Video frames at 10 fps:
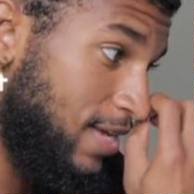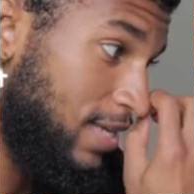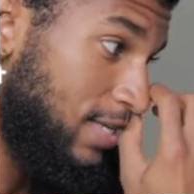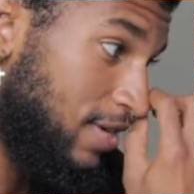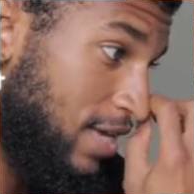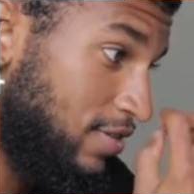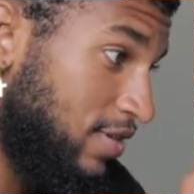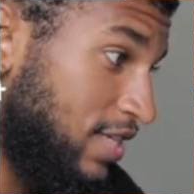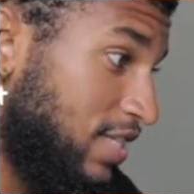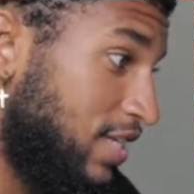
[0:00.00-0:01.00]
So as
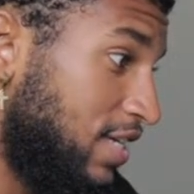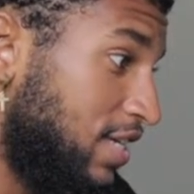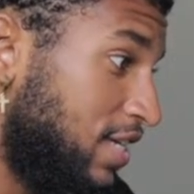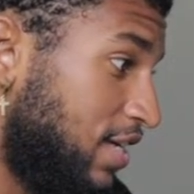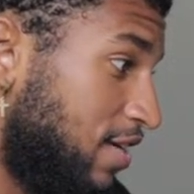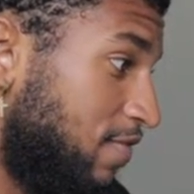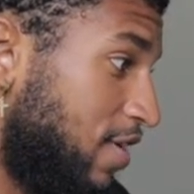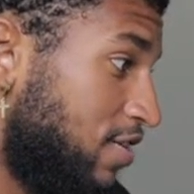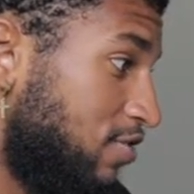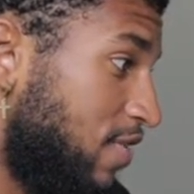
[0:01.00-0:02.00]
you can see,
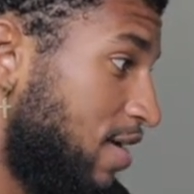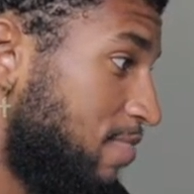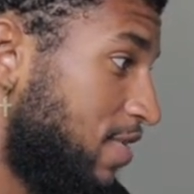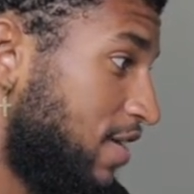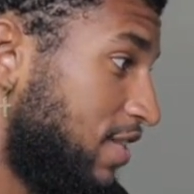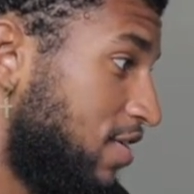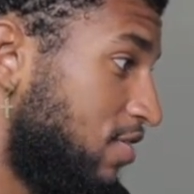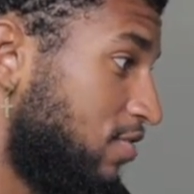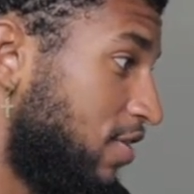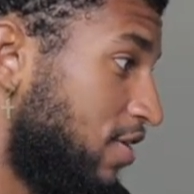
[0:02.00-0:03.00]
conversion rate pretty
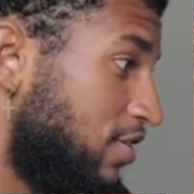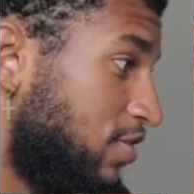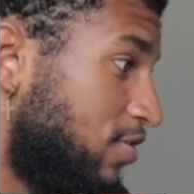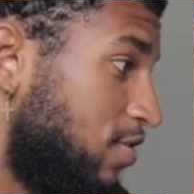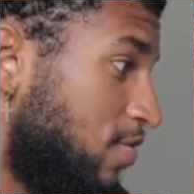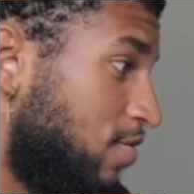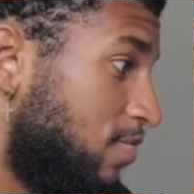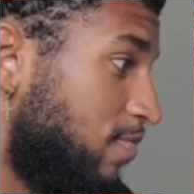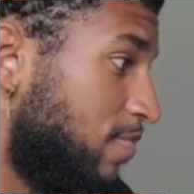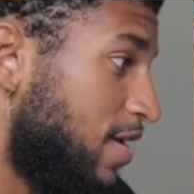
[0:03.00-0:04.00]
low,
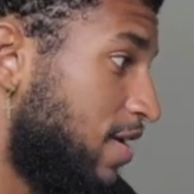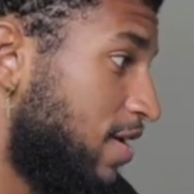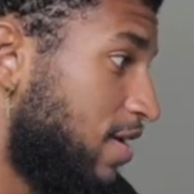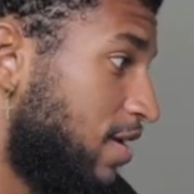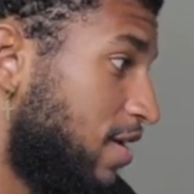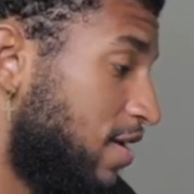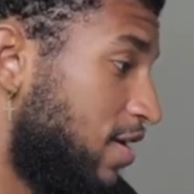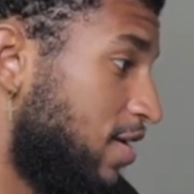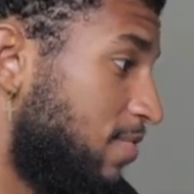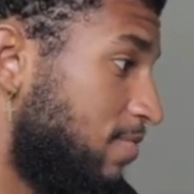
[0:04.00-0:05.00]

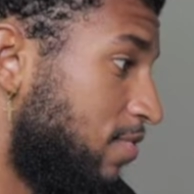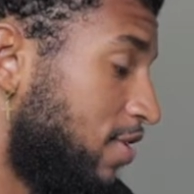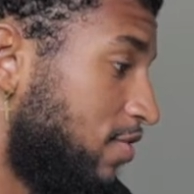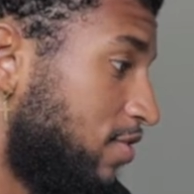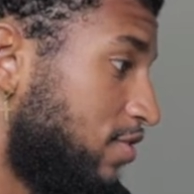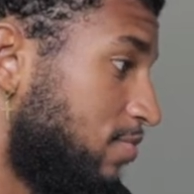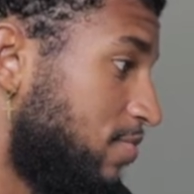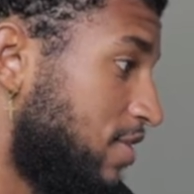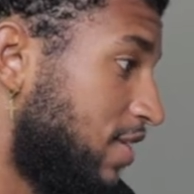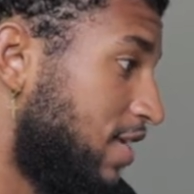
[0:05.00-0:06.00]

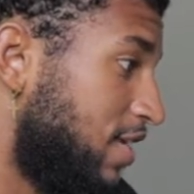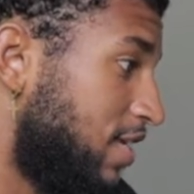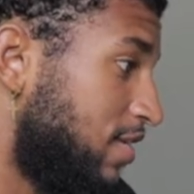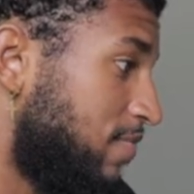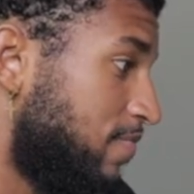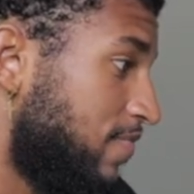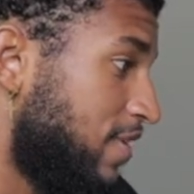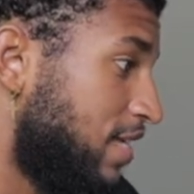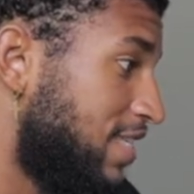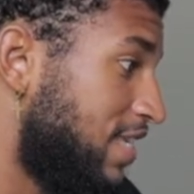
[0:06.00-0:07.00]
32.32%.
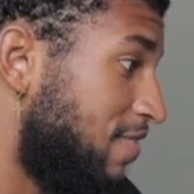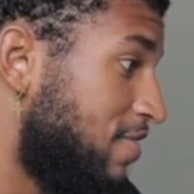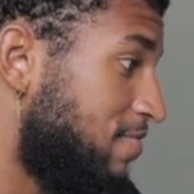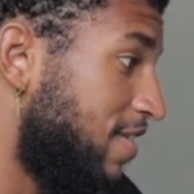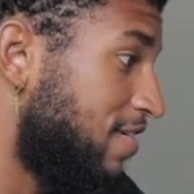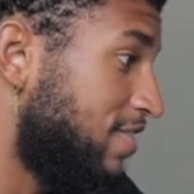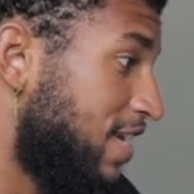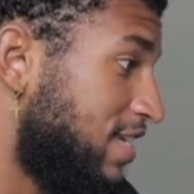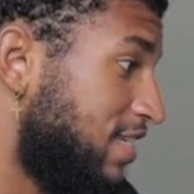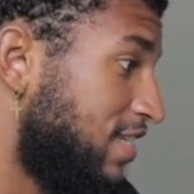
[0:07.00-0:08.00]
75
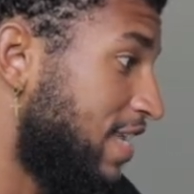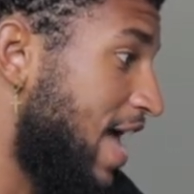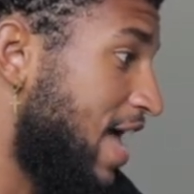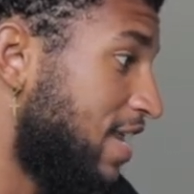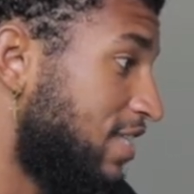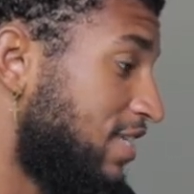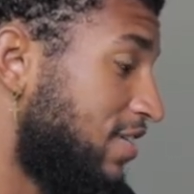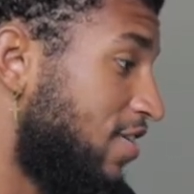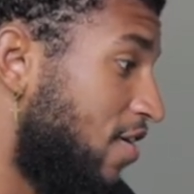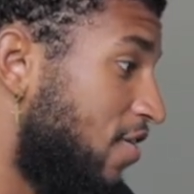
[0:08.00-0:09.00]
sessions added to
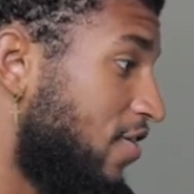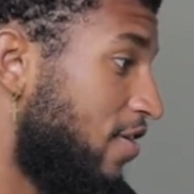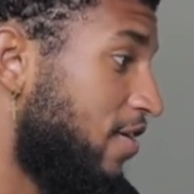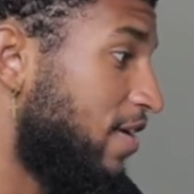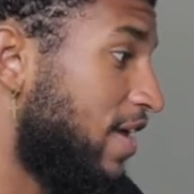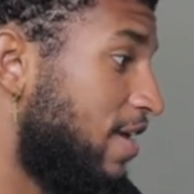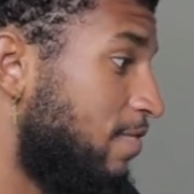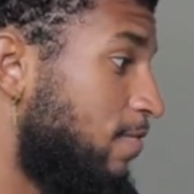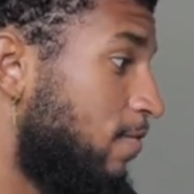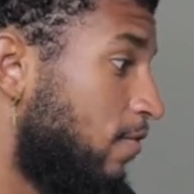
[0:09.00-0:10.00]
cart,
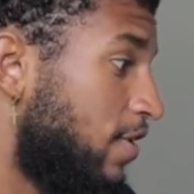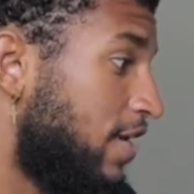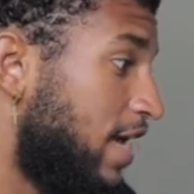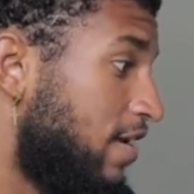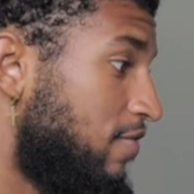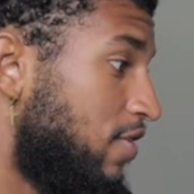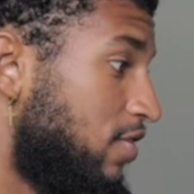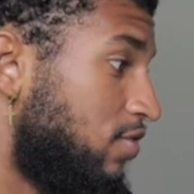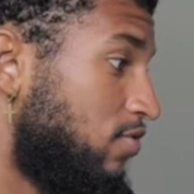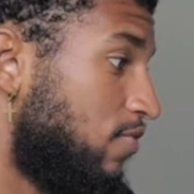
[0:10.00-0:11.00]
and 48 of
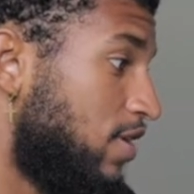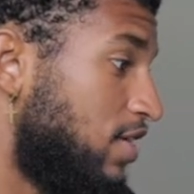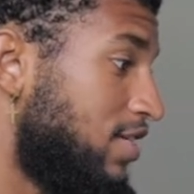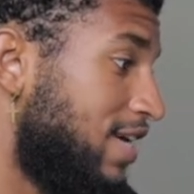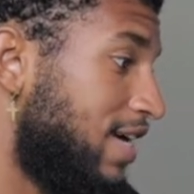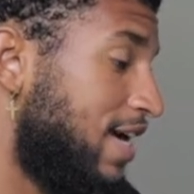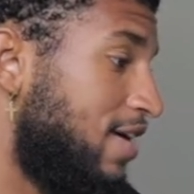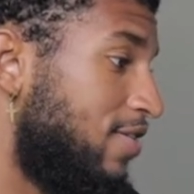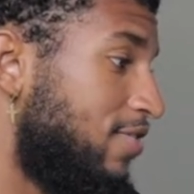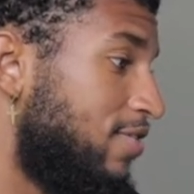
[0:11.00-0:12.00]
those reached checkout.